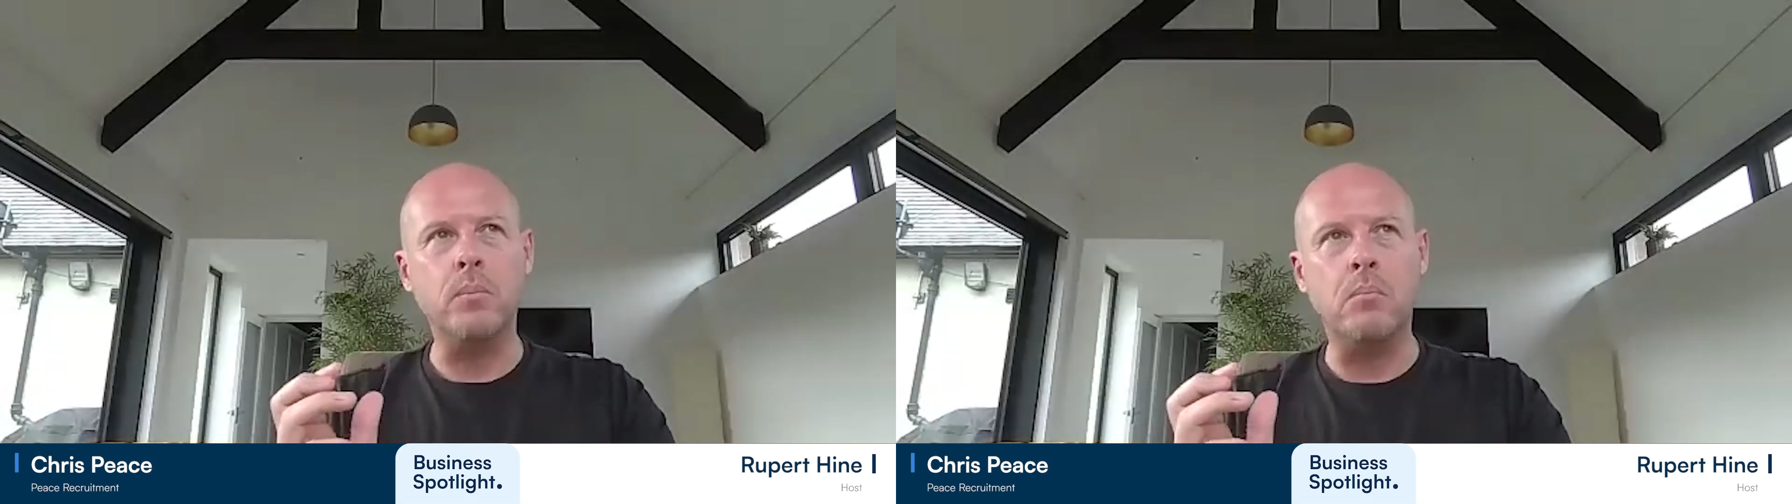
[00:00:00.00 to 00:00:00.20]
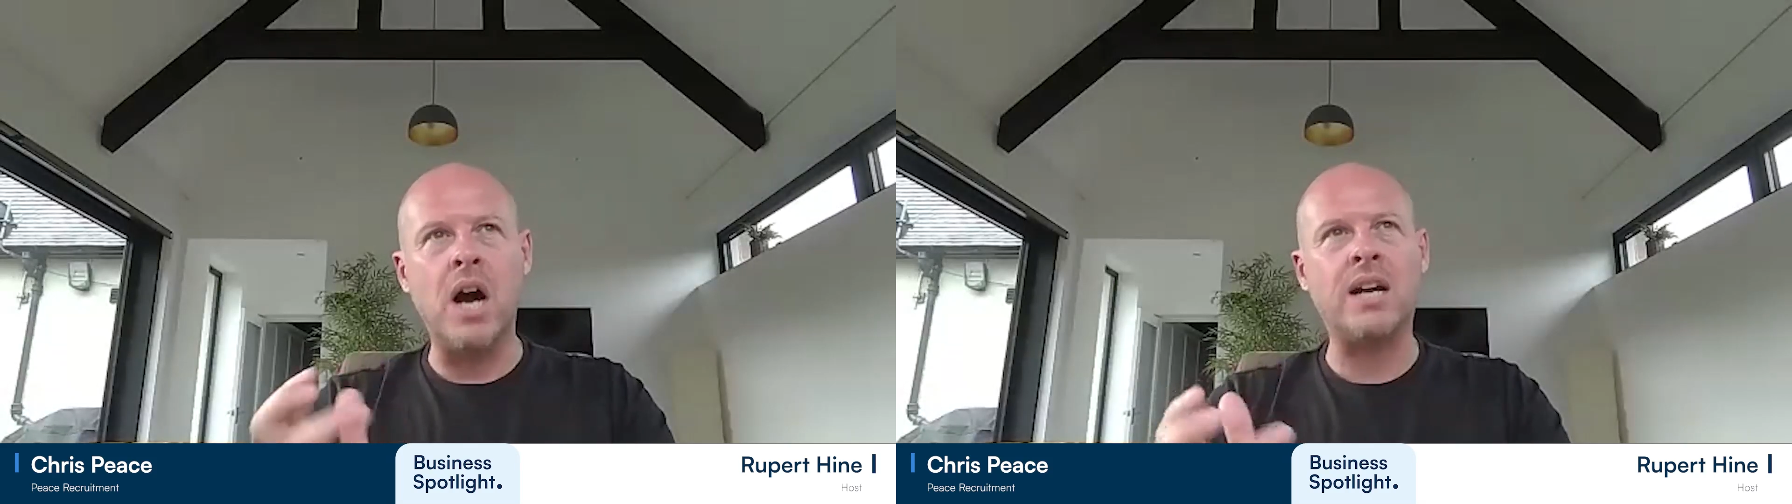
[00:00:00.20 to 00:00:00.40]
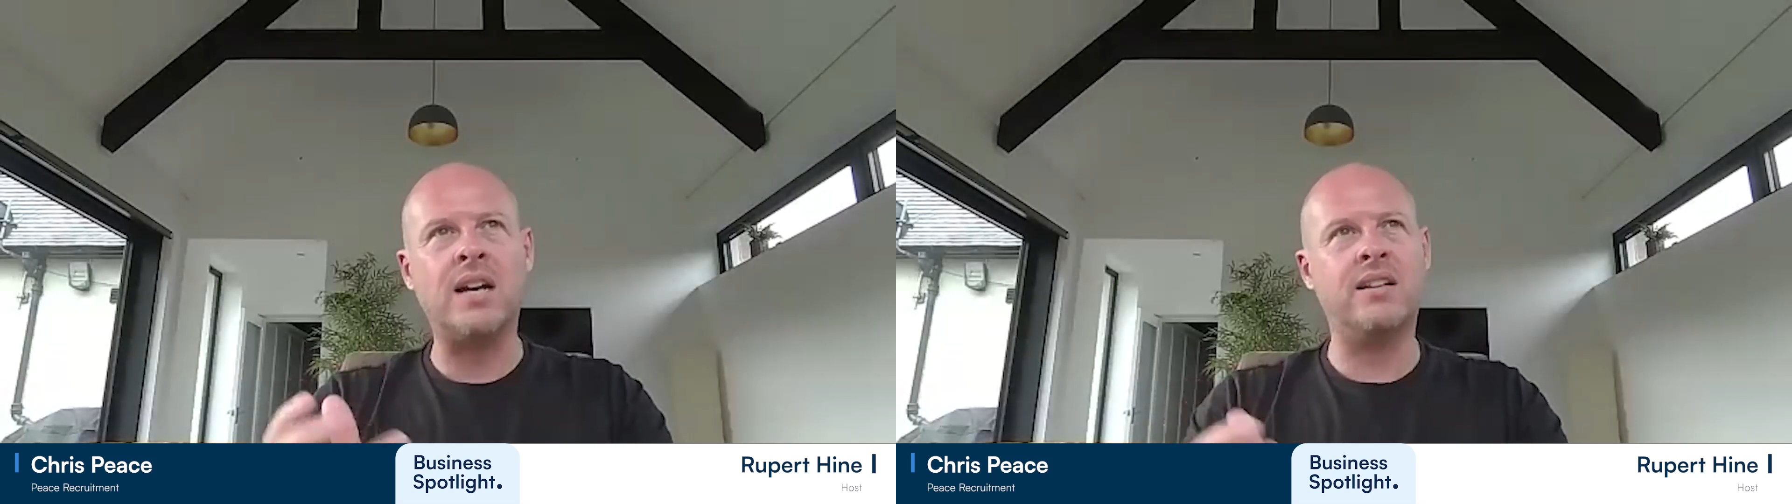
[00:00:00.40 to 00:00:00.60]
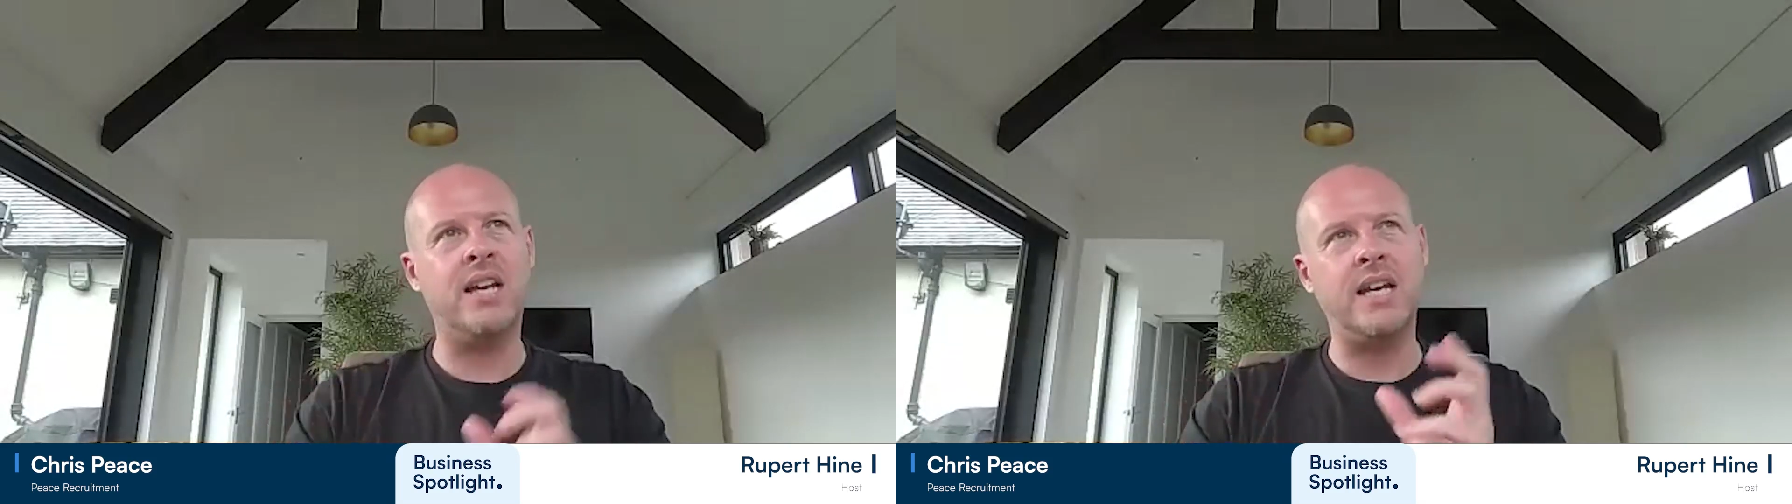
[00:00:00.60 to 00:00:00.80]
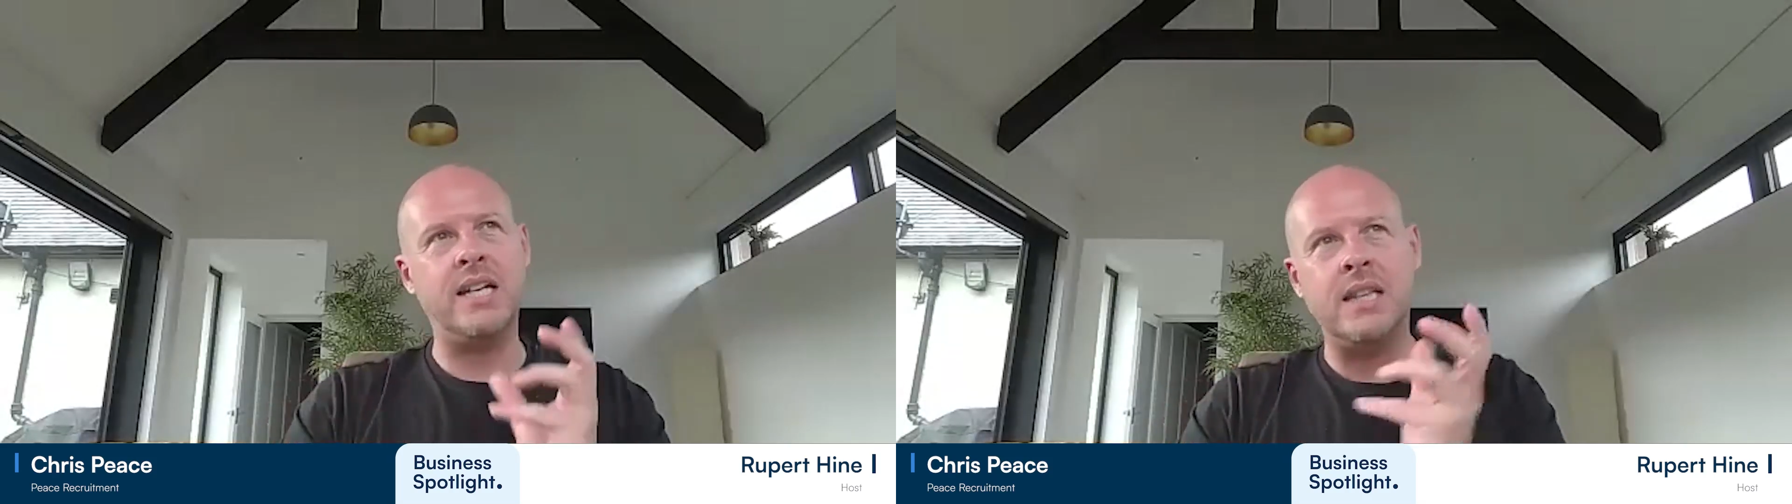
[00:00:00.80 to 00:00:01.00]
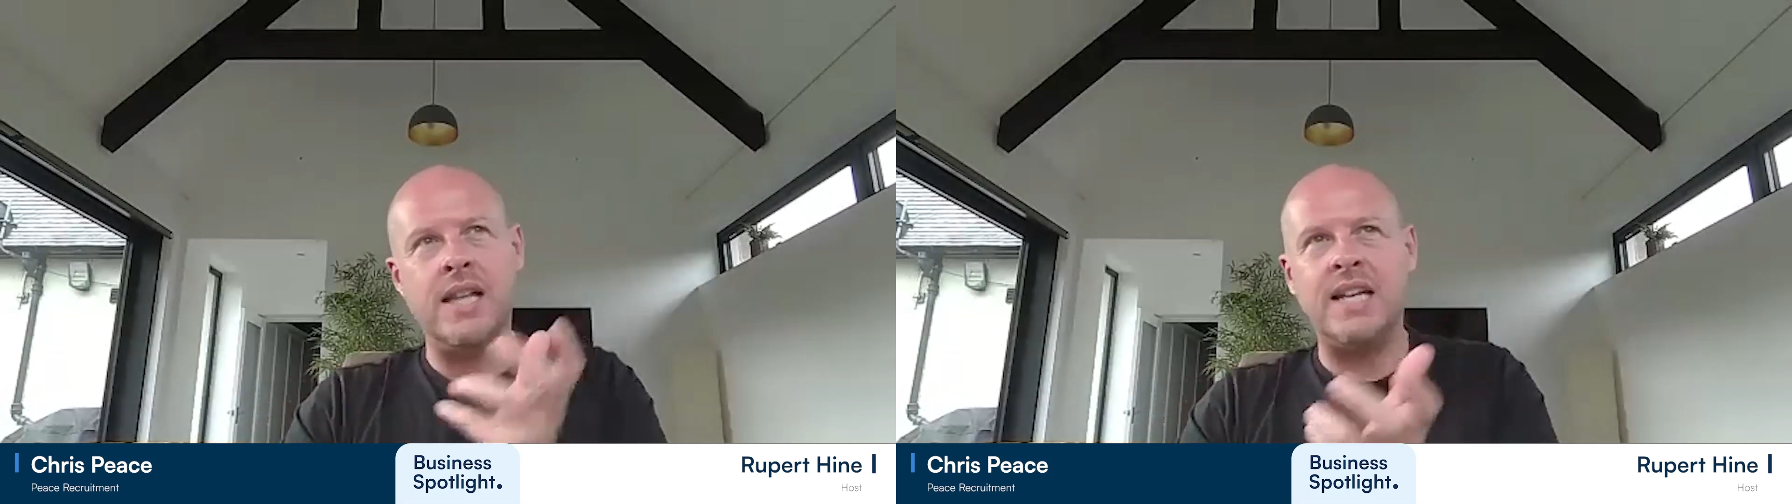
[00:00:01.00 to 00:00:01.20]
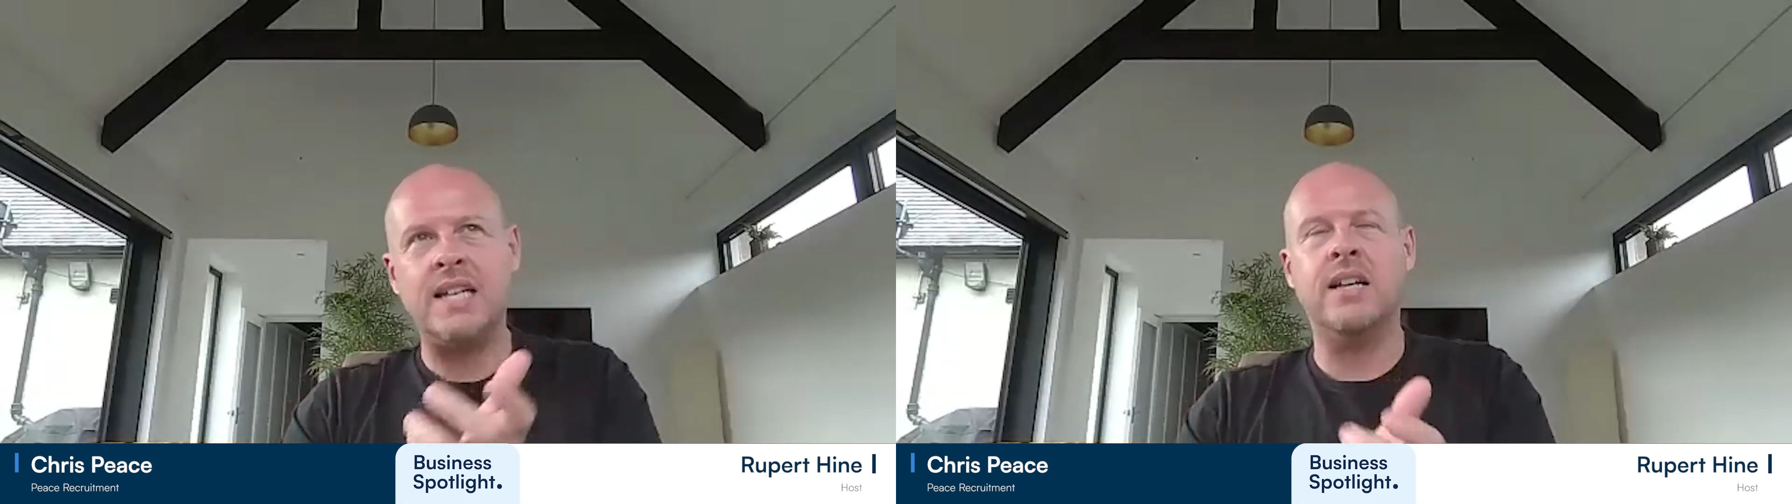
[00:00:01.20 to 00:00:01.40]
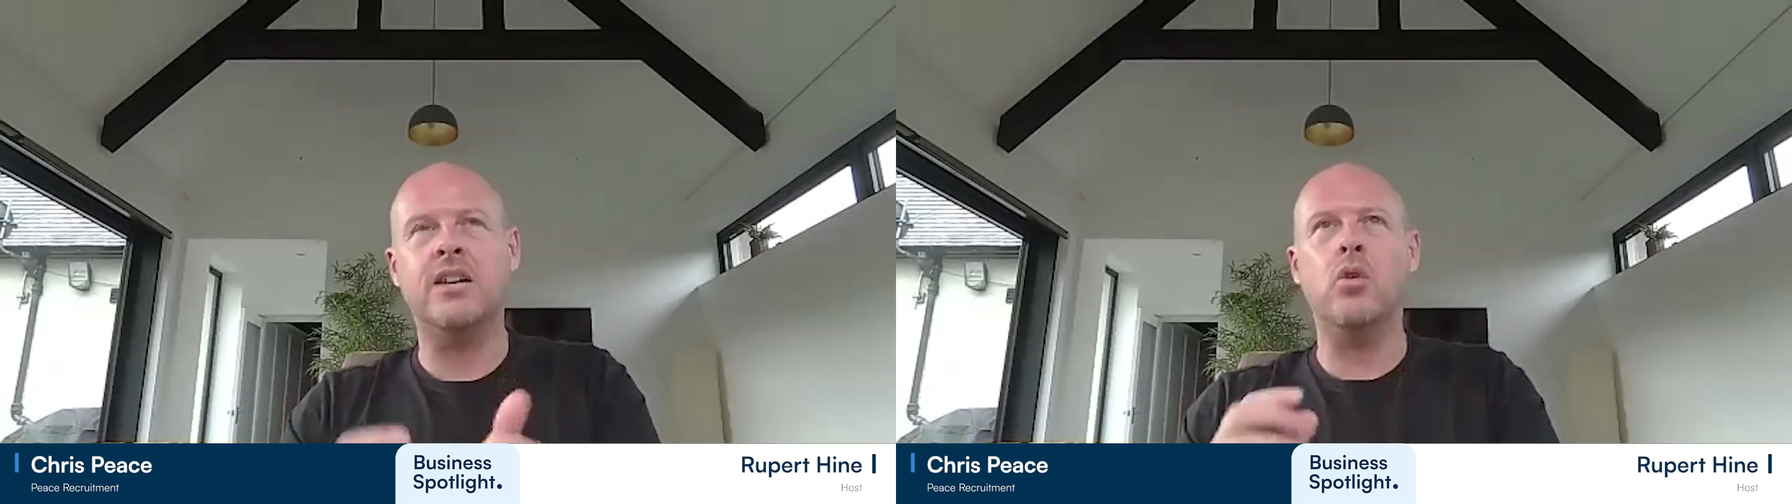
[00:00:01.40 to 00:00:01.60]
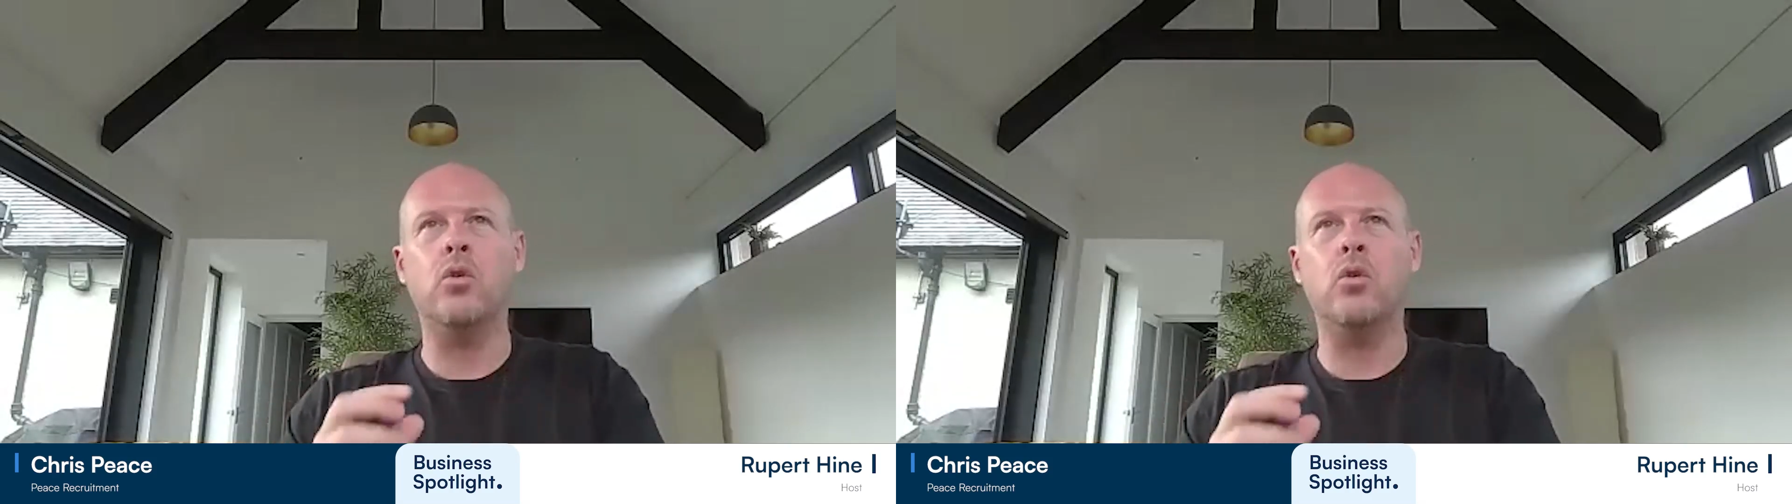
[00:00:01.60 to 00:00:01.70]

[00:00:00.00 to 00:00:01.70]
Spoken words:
marketing and LinkedIn